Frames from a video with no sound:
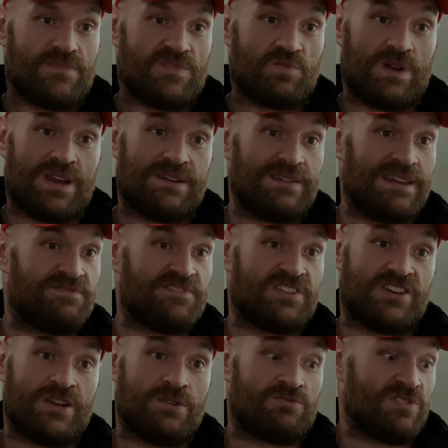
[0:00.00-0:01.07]
It's what I've lived to
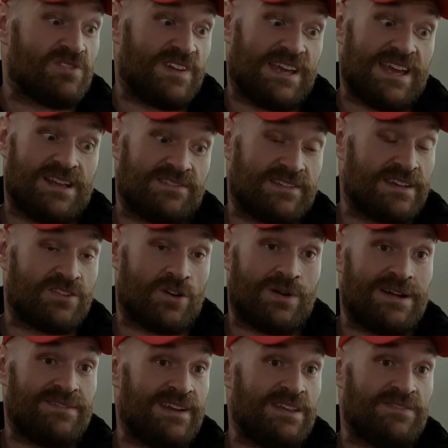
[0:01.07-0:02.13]
do. There's nothing else. I
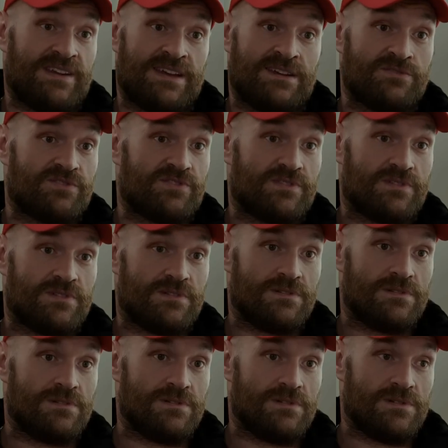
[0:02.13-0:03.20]
don't have anything else.
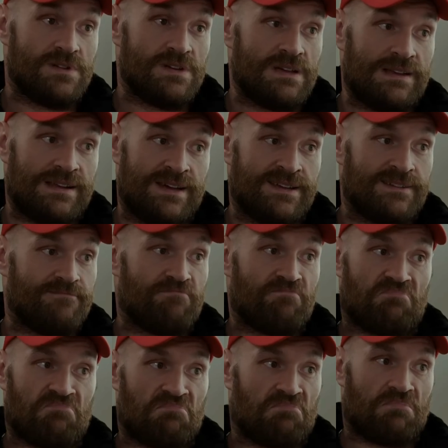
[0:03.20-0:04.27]
Like,
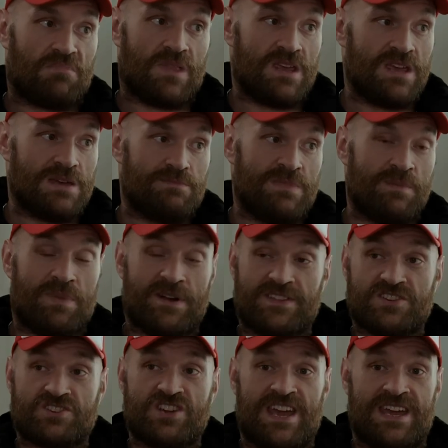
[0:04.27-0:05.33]
my
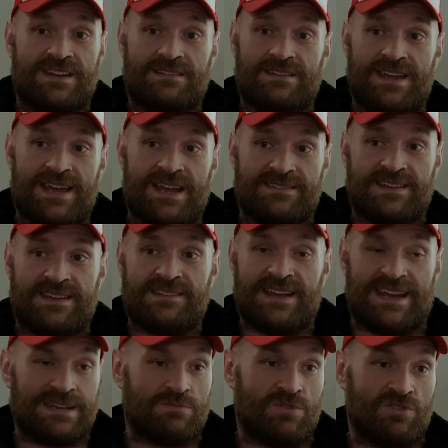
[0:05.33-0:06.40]
brother Shane, he has his
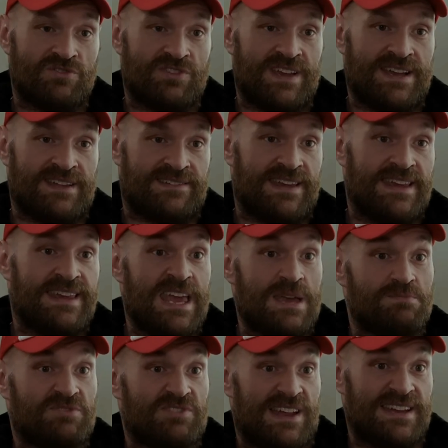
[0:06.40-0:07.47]
animals. He
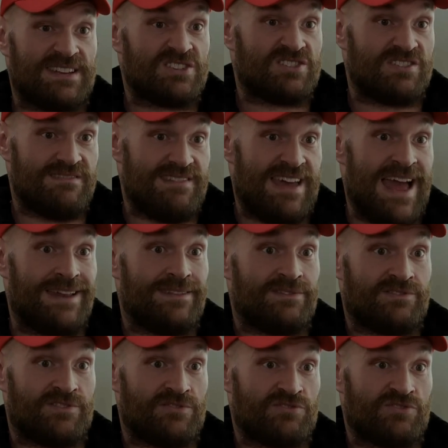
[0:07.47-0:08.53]
keeps, like,
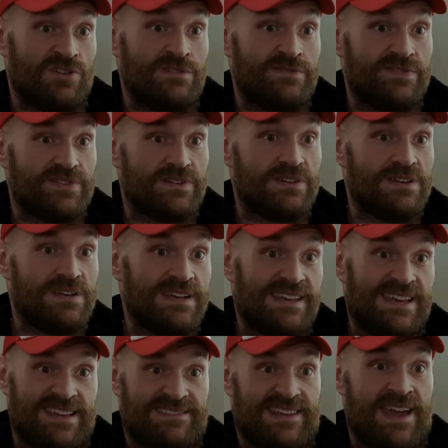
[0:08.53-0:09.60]
hens and stuff.
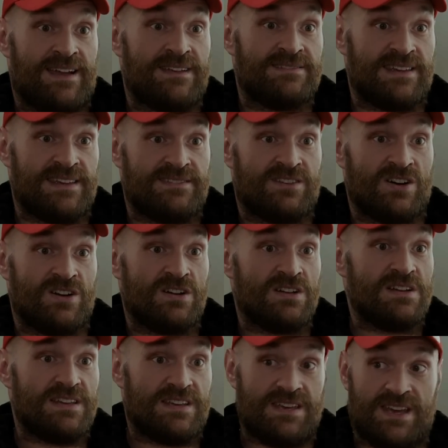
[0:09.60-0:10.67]
Gets eggs. On the farm?
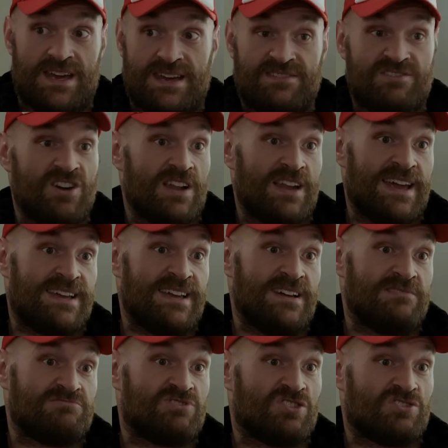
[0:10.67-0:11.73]
Yeah, he's got, like,
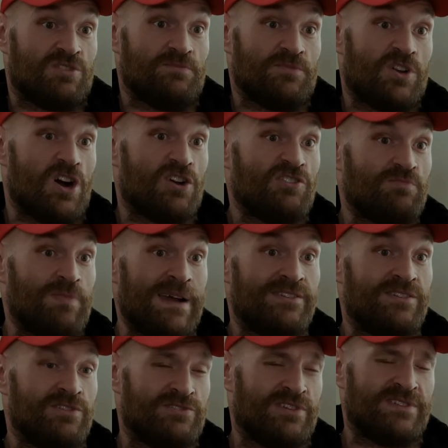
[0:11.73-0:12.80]
some cocker
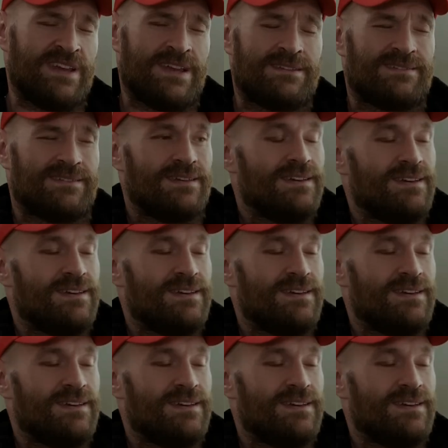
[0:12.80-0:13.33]
spaniels and things.